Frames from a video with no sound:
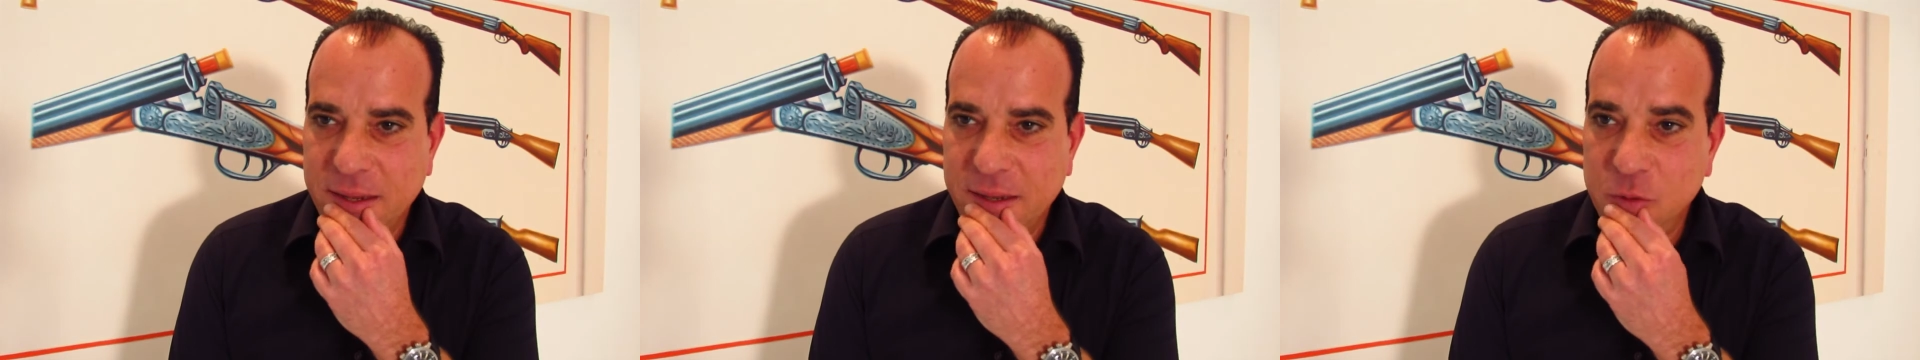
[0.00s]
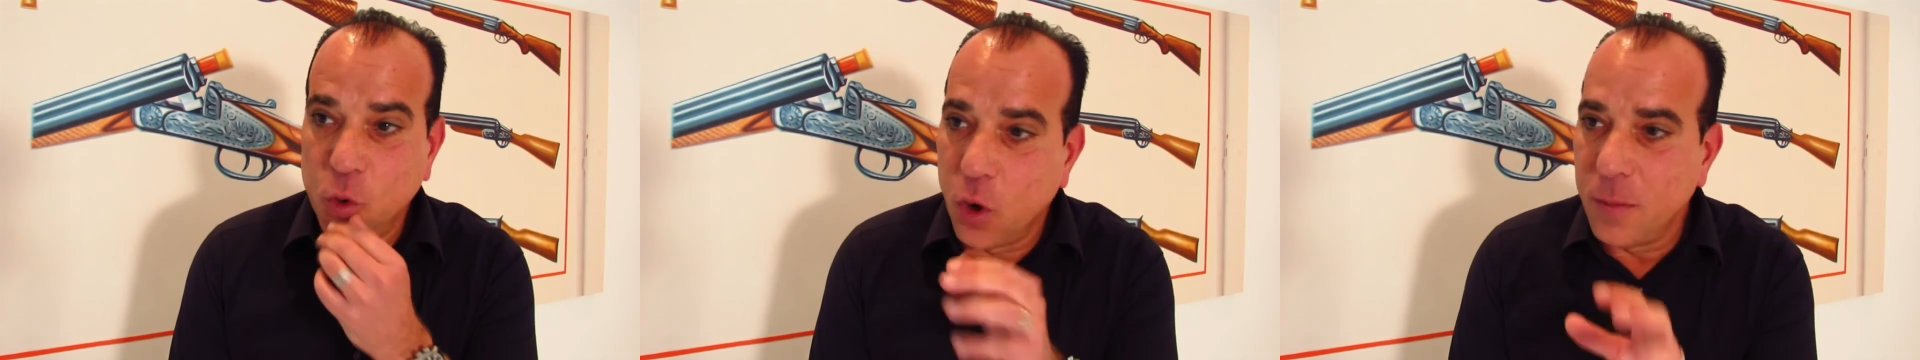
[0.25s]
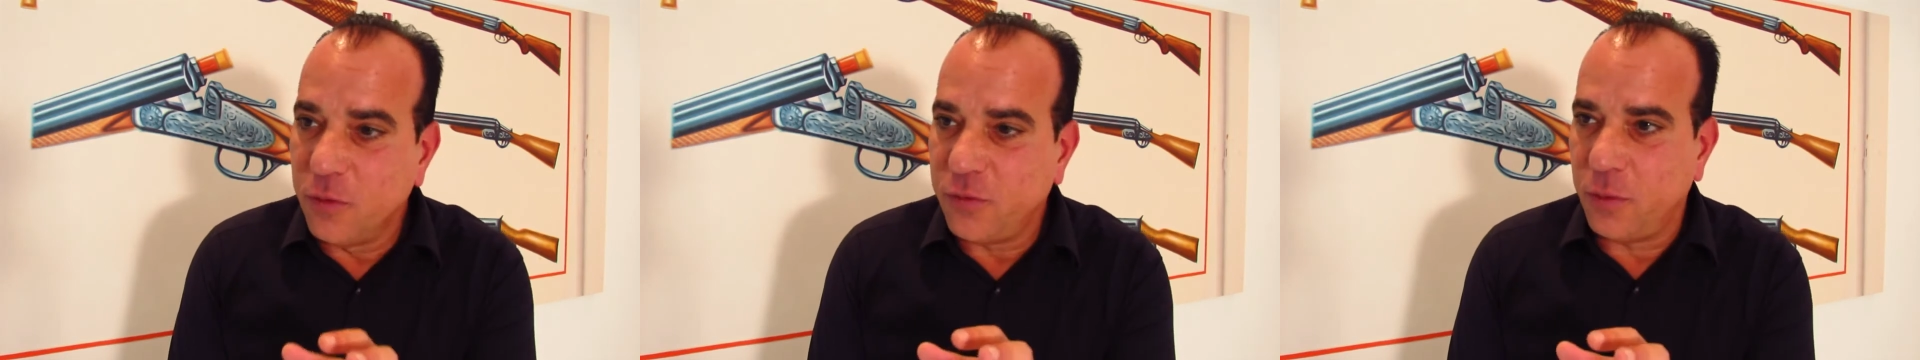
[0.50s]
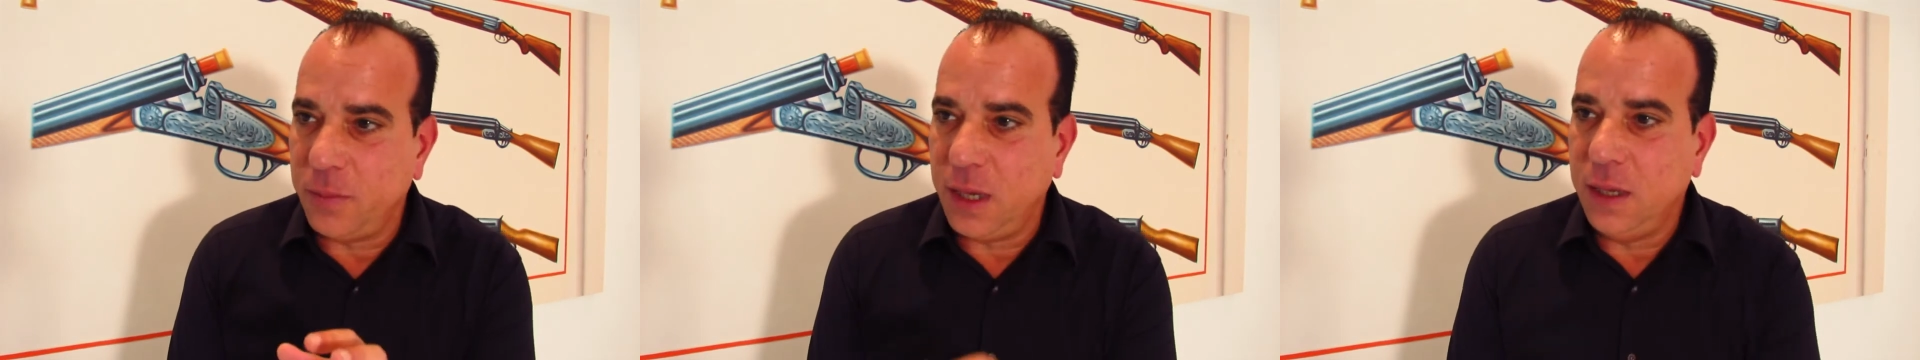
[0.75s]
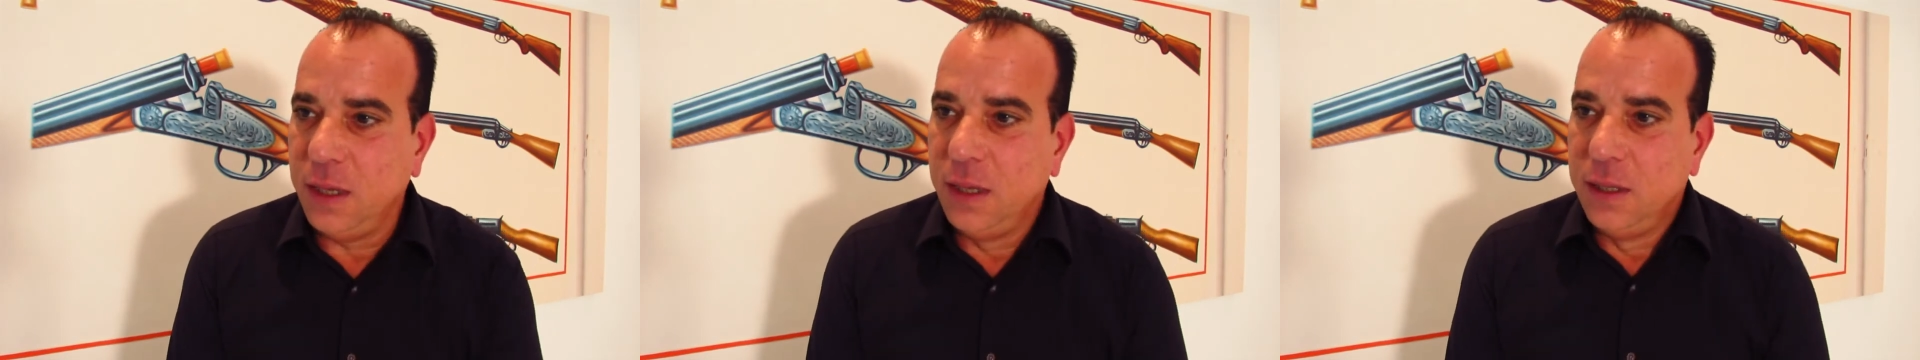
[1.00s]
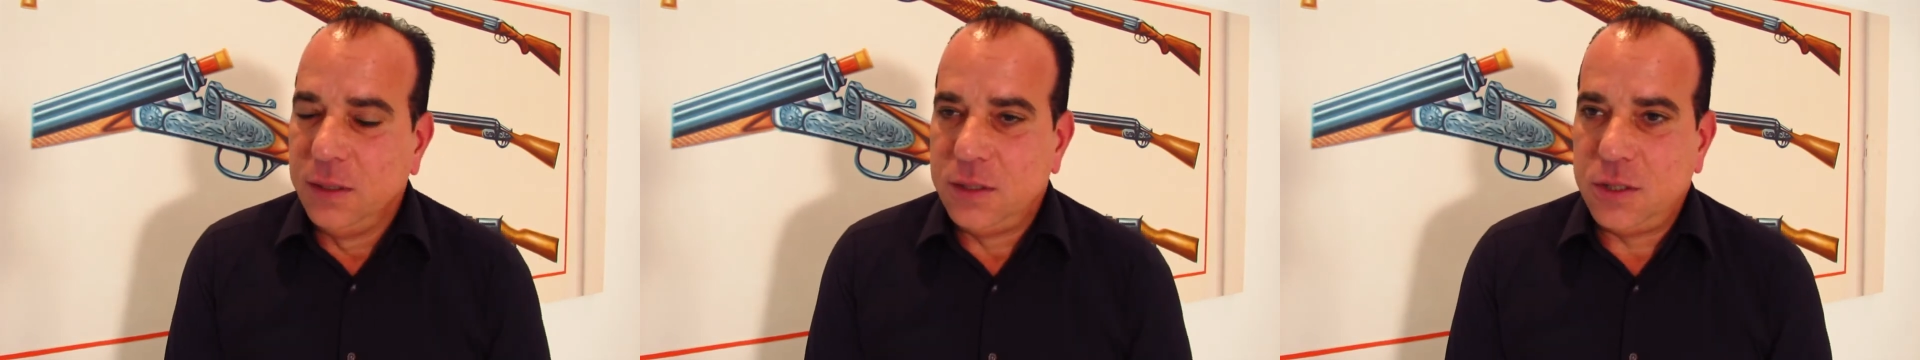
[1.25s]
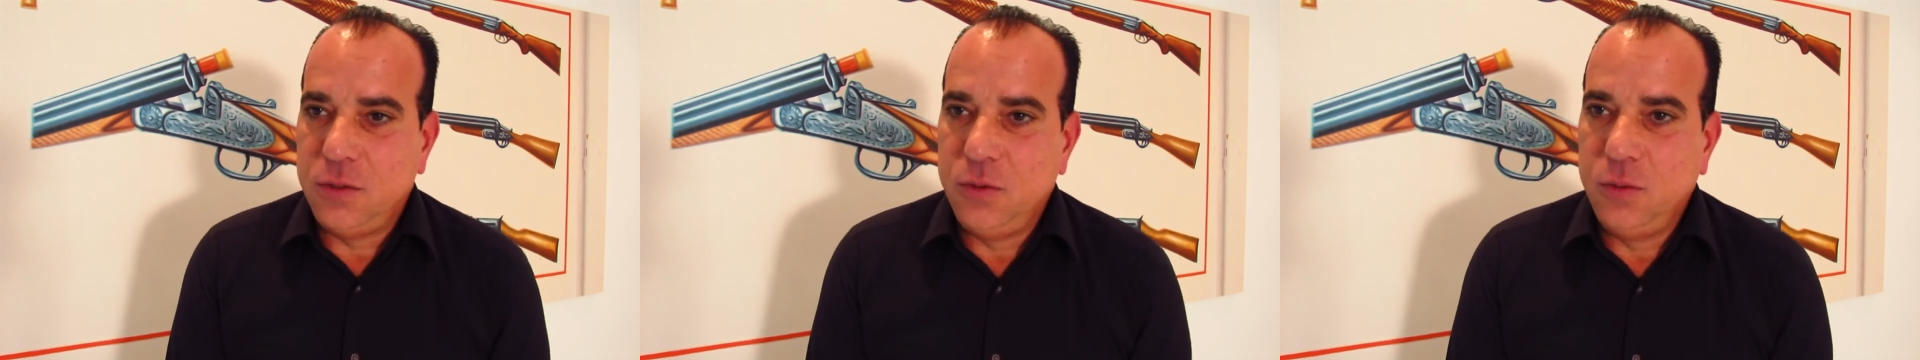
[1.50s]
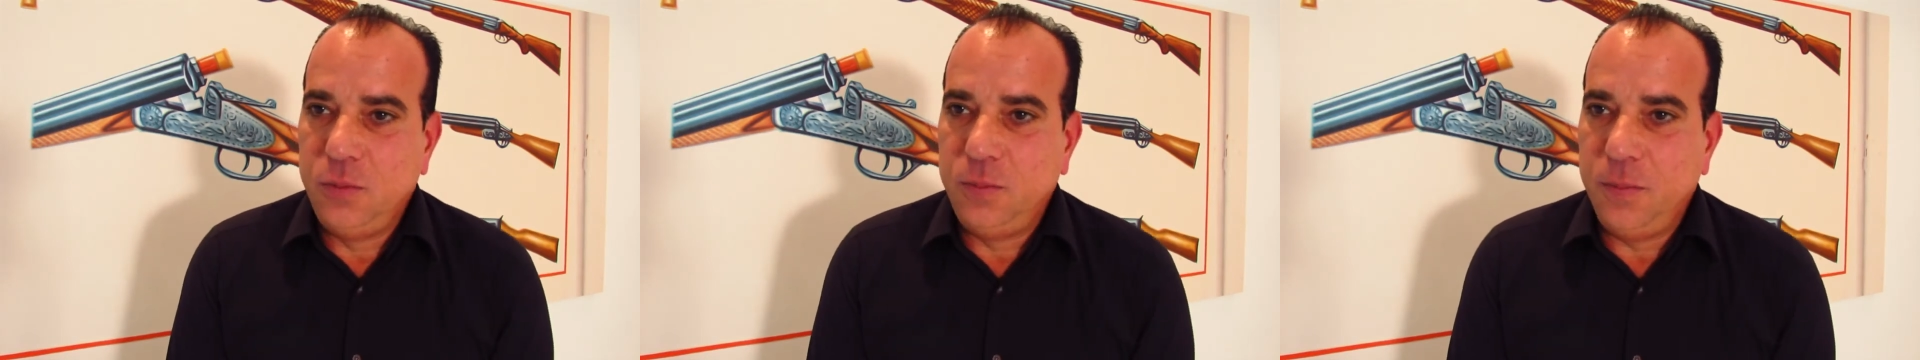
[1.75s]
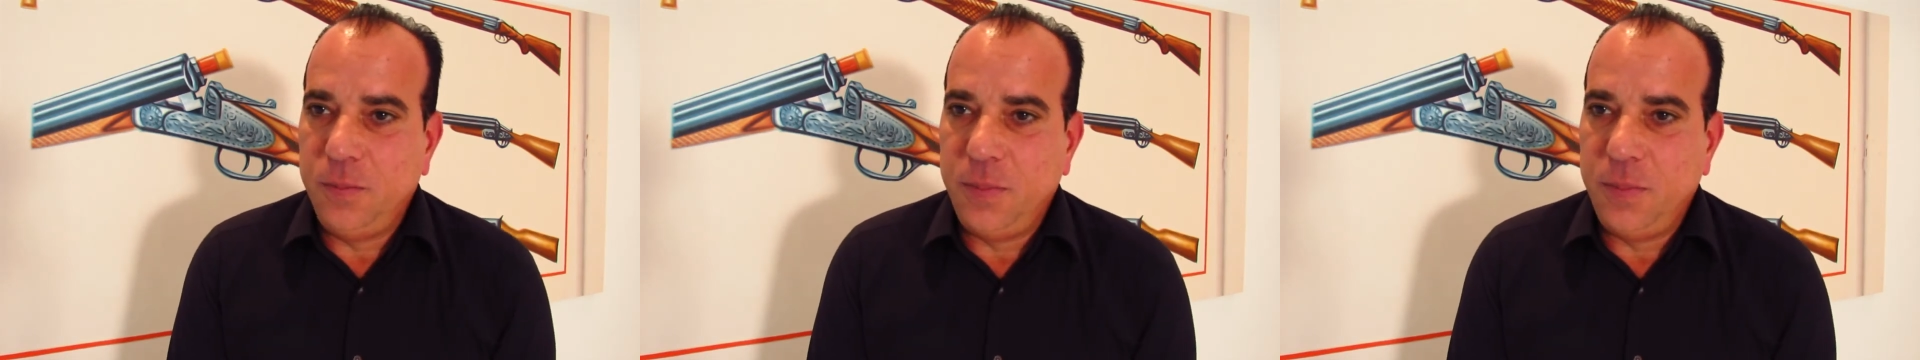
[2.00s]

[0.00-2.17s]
normal for me to,